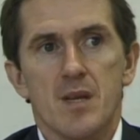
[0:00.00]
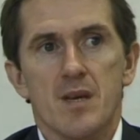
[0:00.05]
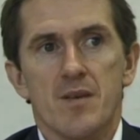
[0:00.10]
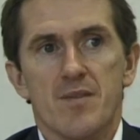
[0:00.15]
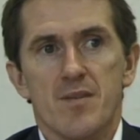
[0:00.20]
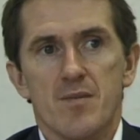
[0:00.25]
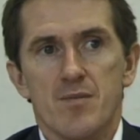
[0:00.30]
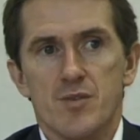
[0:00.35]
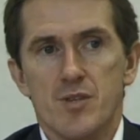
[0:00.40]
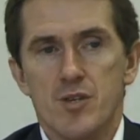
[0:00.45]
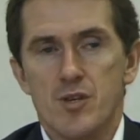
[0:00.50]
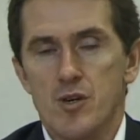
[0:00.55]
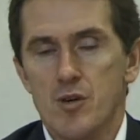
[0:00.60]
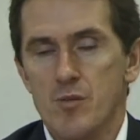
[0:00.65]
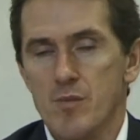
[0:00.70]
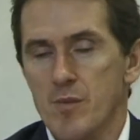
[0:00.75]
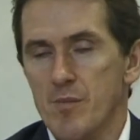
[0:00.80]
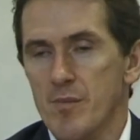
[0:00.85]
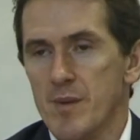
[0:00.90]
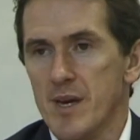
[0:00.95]
a
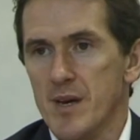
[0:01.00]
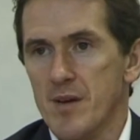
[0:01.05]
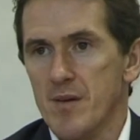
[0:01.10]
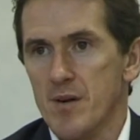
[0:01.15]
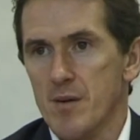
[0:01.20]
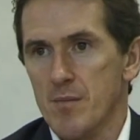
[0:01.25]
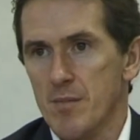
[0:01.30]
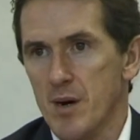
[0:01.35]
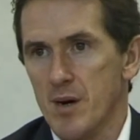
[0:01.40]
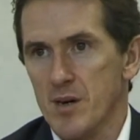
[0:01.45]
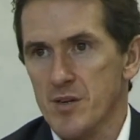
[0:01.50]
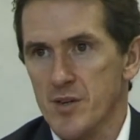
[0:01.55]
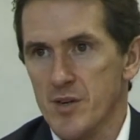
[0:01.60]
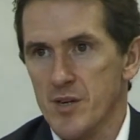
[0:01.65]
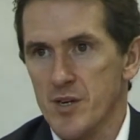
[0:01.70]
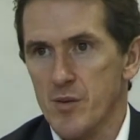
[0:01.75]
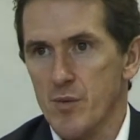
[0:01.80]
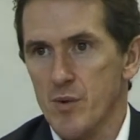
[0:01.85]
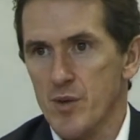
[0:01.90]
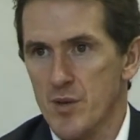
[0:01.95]
human being or a boxer,
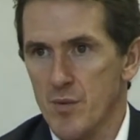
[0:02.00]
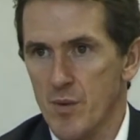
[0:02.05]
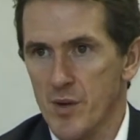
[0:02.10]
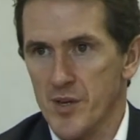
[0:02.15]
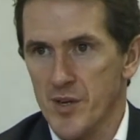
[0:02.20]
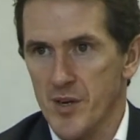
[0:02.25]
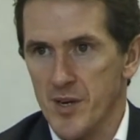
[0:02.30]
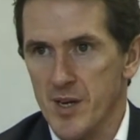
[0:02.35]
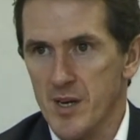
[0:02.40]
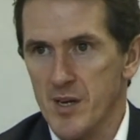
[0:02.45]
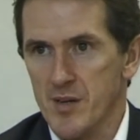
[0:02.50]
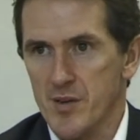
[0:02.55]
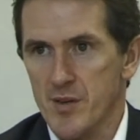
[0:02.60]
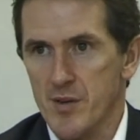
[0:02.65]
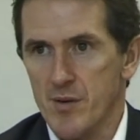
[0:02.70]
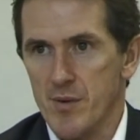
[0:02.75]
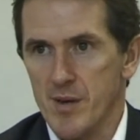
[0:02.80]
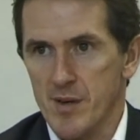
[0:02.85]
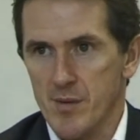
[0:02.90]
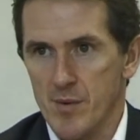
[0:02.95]
you wouldn't have wanted to get into
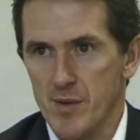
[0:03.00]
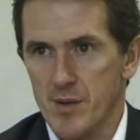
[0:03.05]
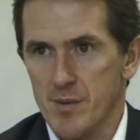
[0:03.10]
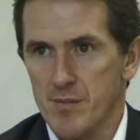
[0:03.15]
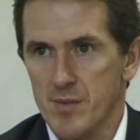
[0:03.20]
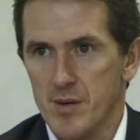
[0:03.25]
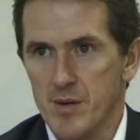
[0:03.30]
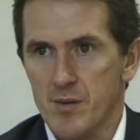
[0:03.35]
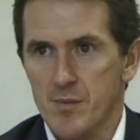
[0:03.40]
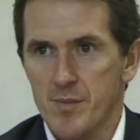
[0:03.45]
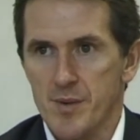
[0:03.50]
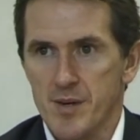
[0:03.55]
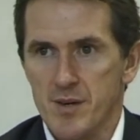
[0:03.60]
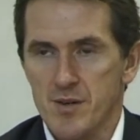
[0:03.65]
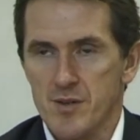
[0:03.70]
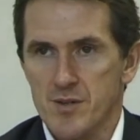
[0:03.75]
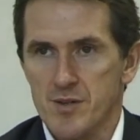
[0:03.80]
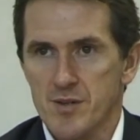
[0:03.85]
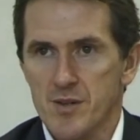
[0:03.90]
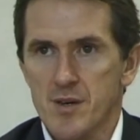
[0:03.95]
the ring with him, you know,
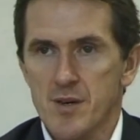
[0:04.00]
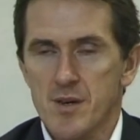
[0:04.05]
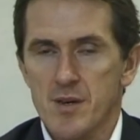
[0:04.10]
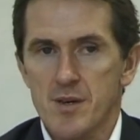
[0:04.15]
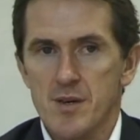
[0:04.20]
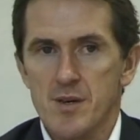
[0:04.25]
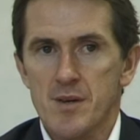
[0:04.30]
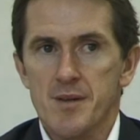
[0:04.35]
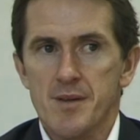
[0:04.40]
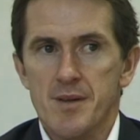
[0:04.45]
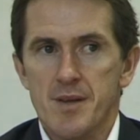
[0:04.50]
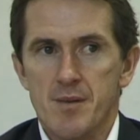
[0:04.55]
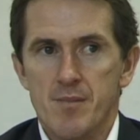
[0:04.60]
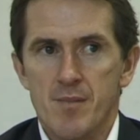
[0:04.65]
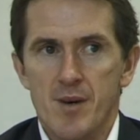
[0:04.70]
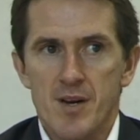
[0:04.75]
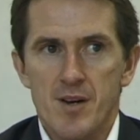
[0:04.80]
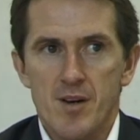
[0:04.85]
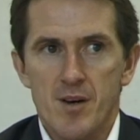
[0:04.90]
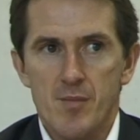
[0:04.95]
because he
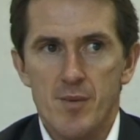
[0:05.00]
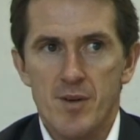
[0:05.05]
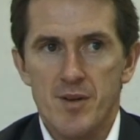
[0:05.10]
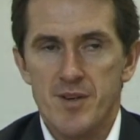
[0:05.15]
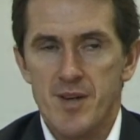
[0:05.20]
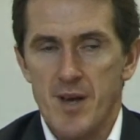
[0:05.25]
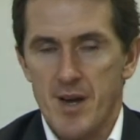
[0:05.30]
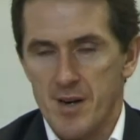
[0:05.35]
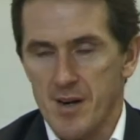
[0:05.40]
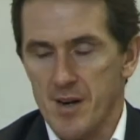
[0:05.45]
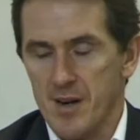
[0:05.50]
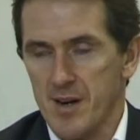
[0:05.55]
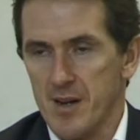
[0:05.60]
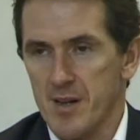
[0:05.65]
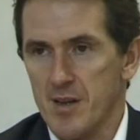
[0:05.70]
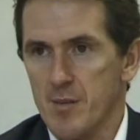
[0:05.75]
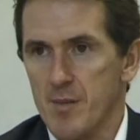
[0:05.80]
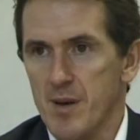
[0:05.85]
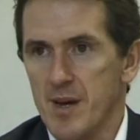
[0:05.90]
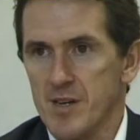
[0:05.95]
might not have been technically
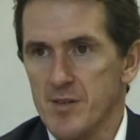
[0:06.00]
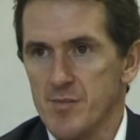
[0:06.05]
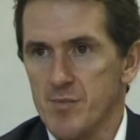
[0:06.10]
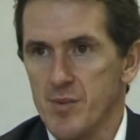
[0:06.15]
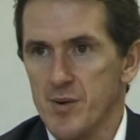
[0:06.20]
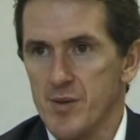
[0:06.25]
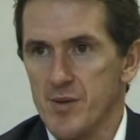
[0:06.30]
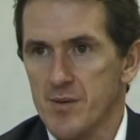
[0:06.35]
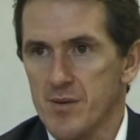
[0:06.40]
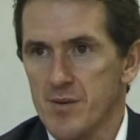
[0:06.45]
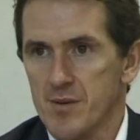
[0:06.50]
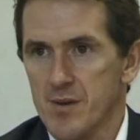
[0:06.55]
the best, but